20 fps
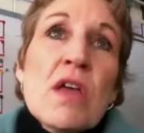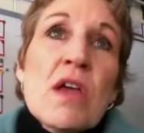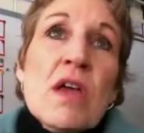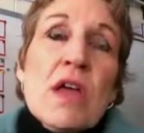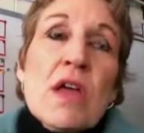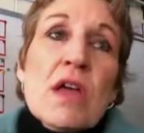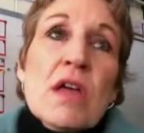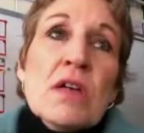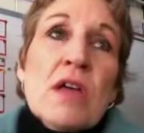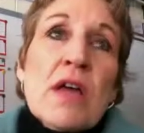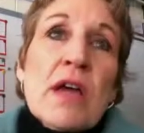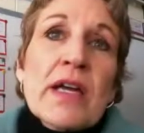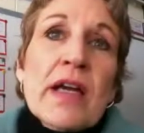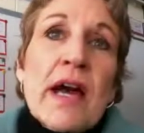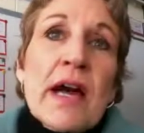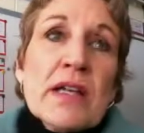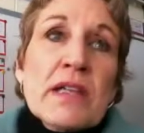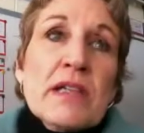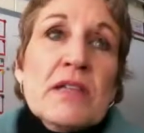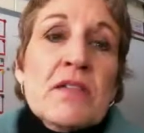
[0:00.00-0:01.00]
and I
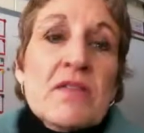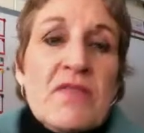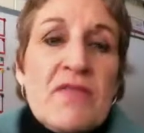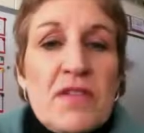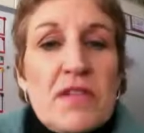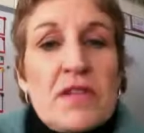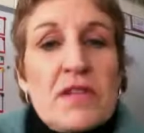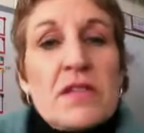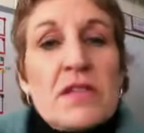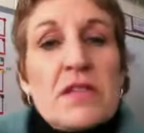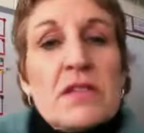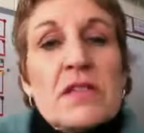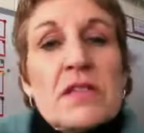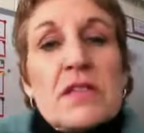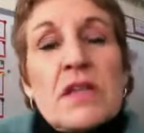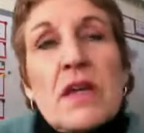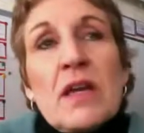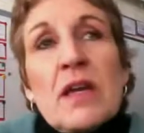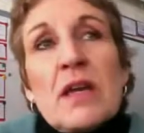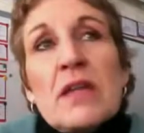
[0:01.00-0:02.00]
got into
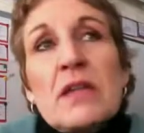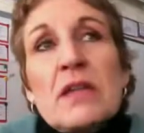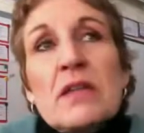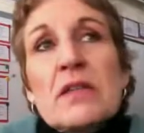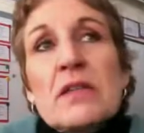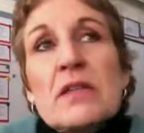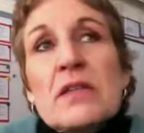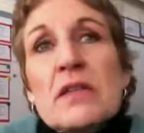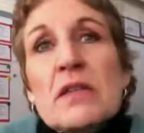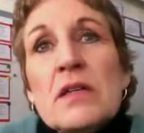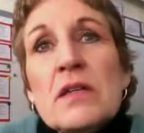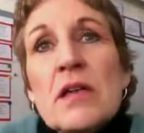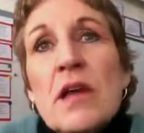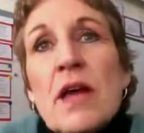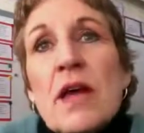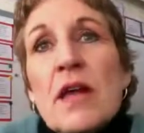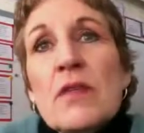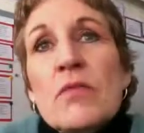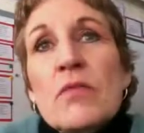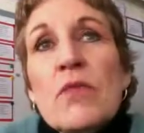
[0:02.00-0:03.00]
fitness, and
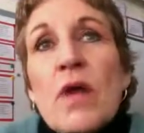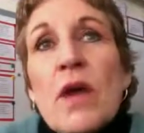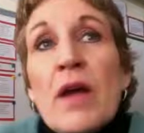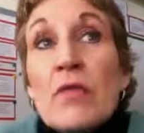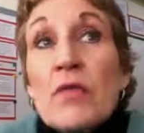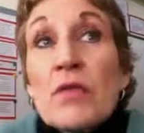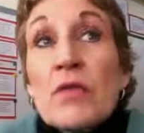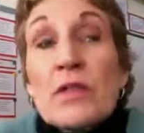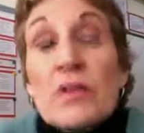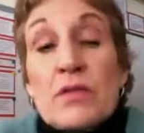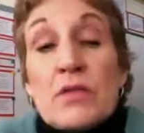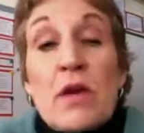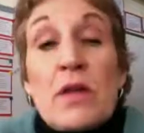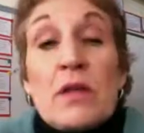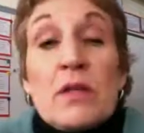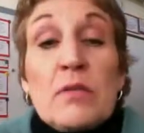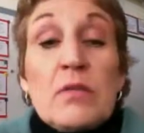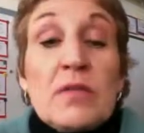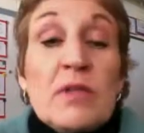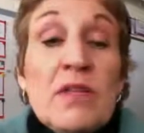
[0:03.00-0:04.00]
I really
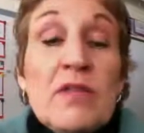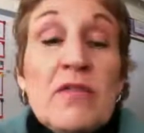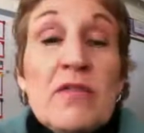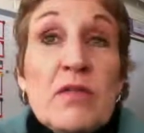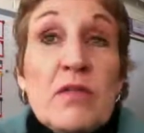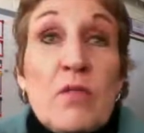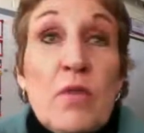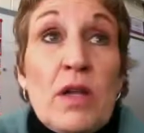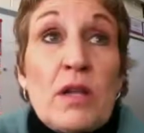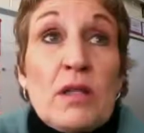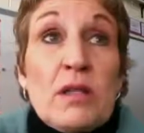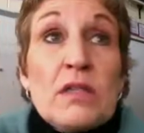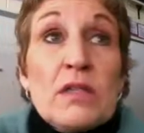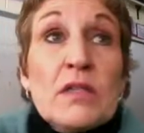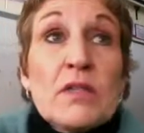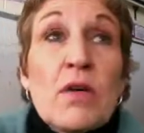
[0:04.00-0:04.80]
strongly believe in wellness.